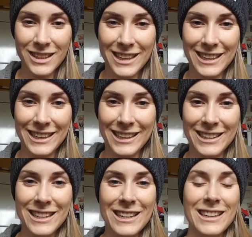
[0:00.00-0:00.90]

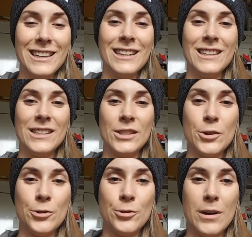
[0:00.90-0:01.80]
Hey,
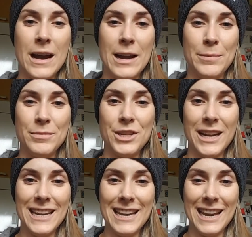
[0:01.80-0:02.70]
so I'm
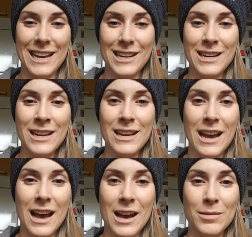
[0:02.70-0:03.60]
checking in.
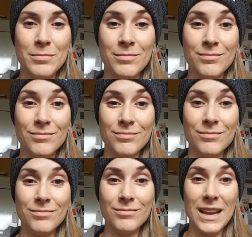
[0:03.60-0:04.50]
8
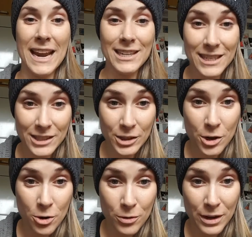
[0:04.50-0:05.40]
days
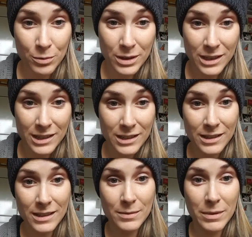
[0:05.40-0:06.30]
ago, it
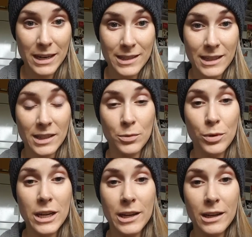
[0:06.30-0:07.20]
was my
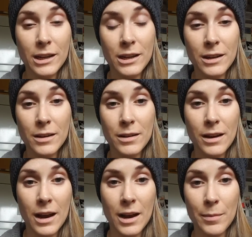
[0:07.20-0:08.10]
6-week
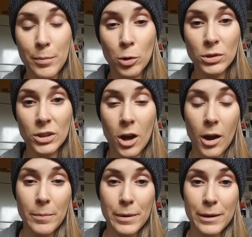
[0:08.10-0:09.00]

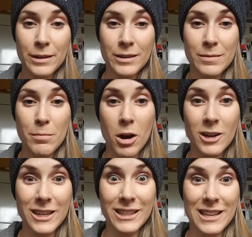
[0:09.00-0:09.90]
post-op
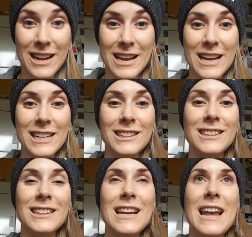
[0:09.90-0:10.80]
mark that I
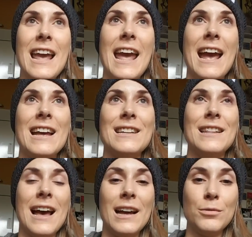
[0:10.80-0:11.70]
hit, and
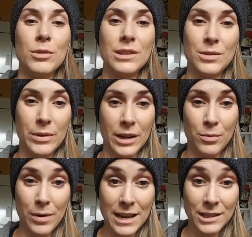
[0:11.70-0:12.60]
that was when I
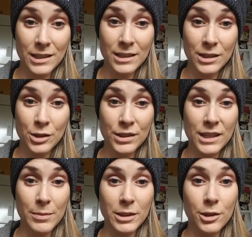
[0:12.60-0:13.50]
went to
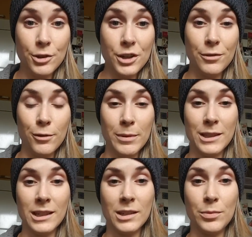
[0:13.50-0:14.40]
see my surgeon for my
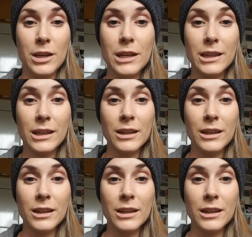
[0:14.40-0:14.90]
6-week